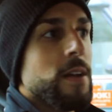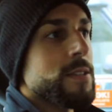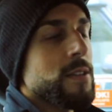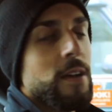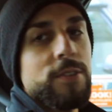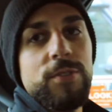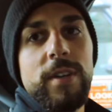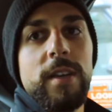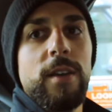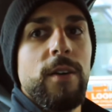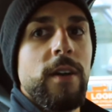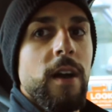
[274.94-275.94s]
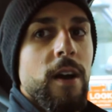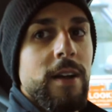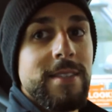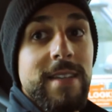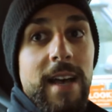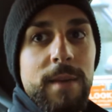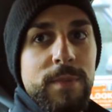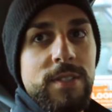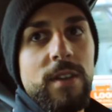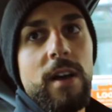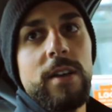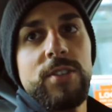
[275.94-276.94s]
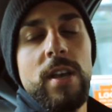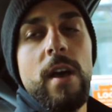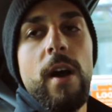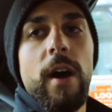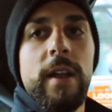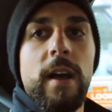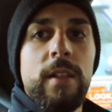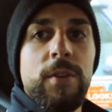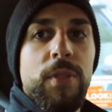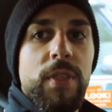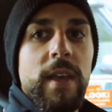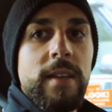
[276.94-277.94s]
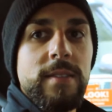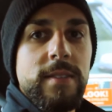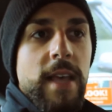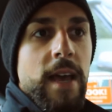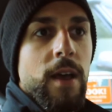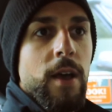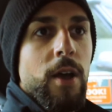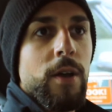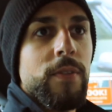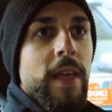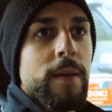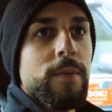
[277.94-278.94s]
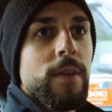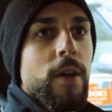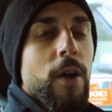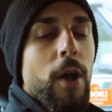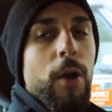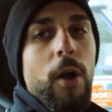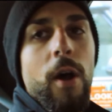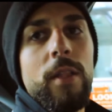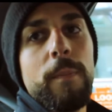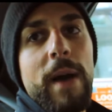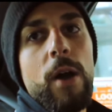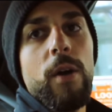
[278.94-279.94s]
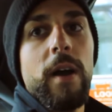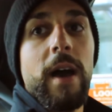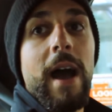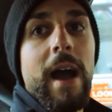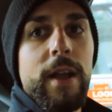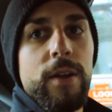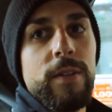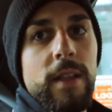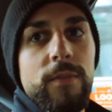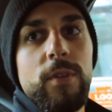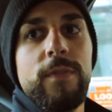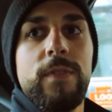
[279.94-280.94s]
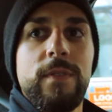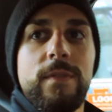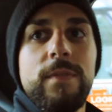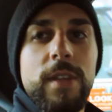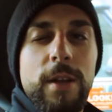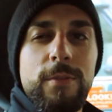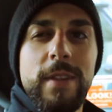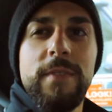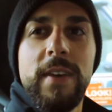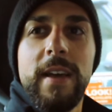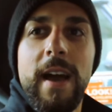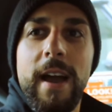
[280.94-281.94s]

on tantric yoga, on Thai massage, on other things that that are all about a higher level of, you know, living, a